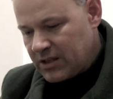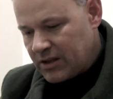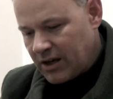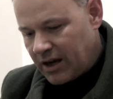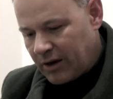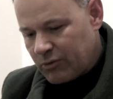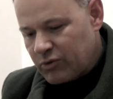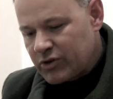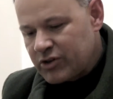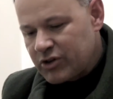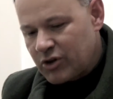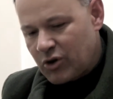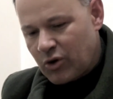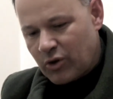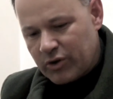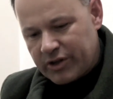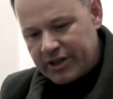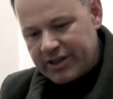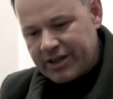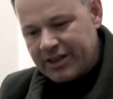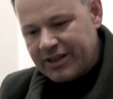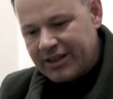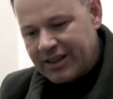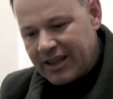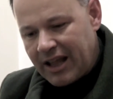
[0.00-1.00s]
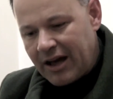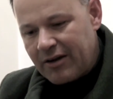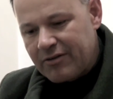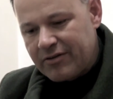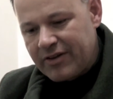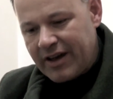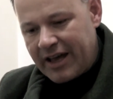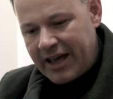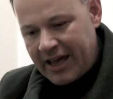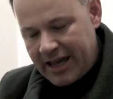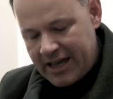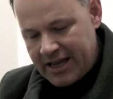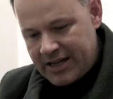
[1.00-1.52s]
I wouldn't call it a
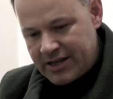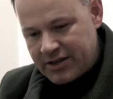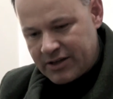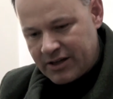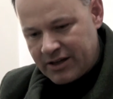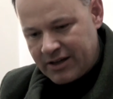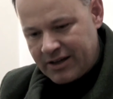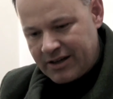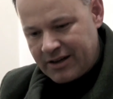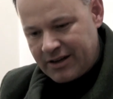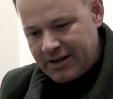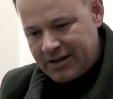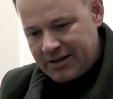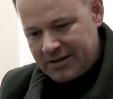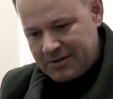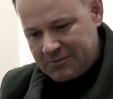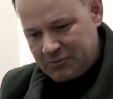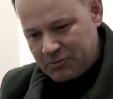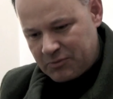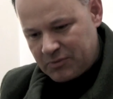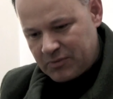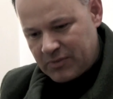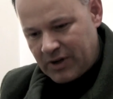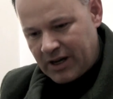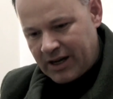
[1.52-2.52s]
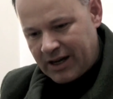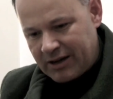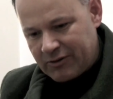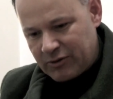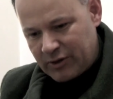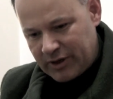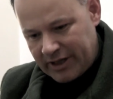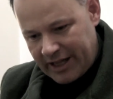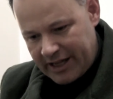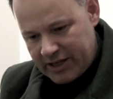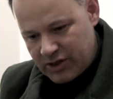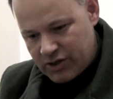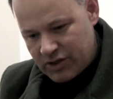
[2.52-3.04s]
love-hate
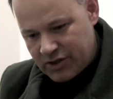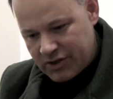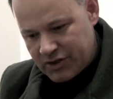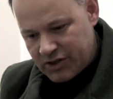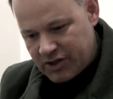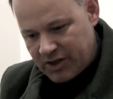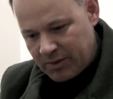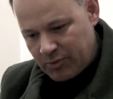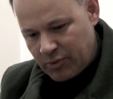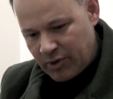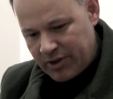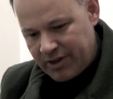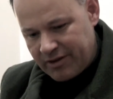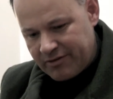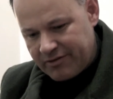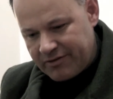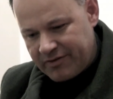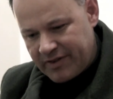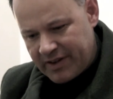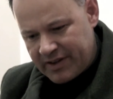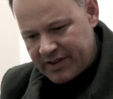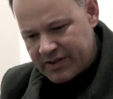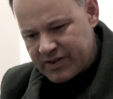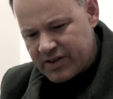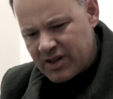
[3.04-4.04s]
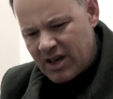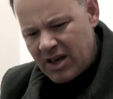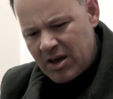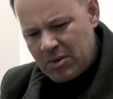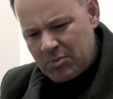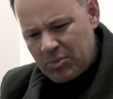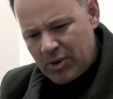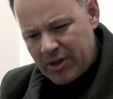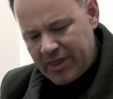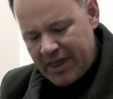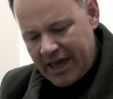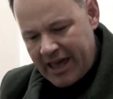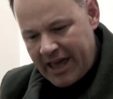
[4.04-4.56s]
relationship with the Finns,
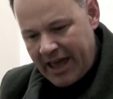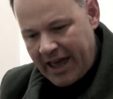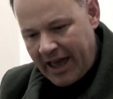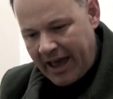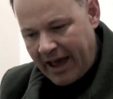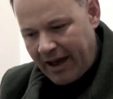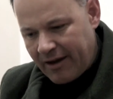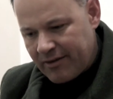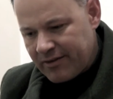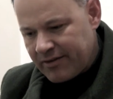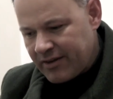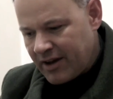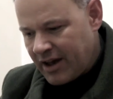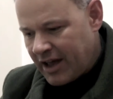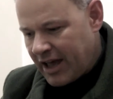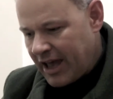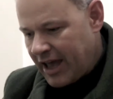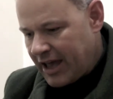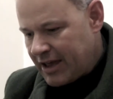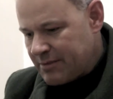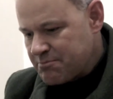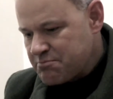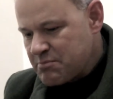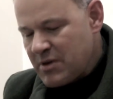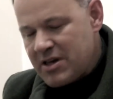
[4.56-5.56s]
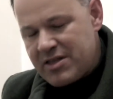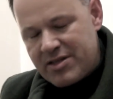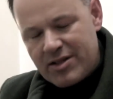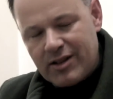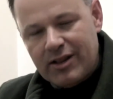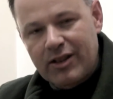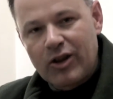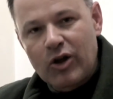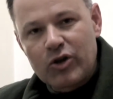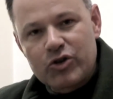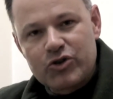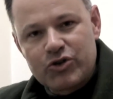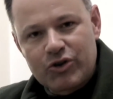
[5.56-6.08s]
but they have a
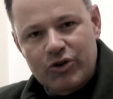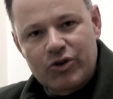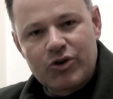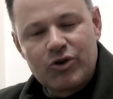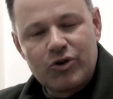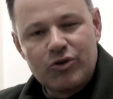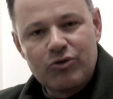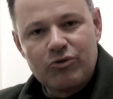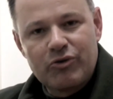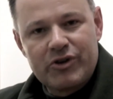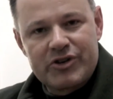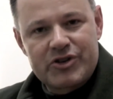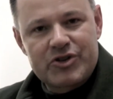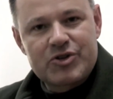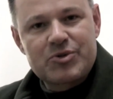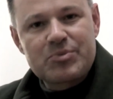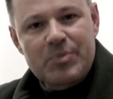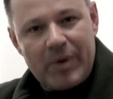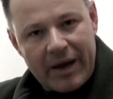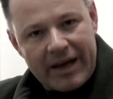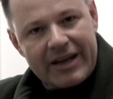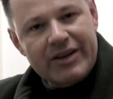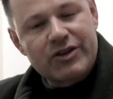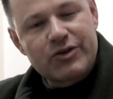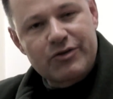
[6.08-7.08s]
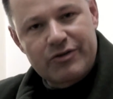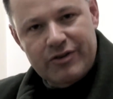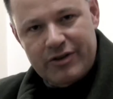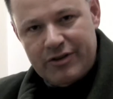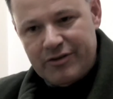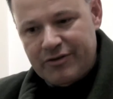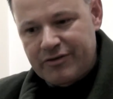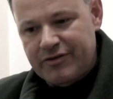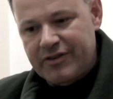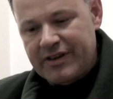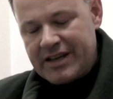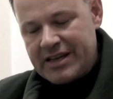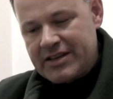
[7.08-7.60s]
mythological respect for the
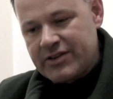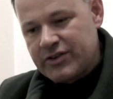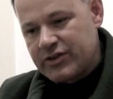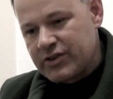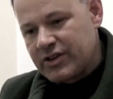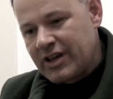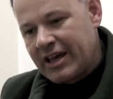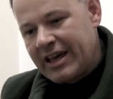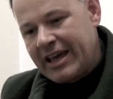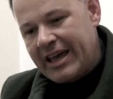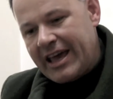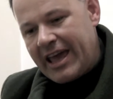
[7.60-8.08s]
Finns.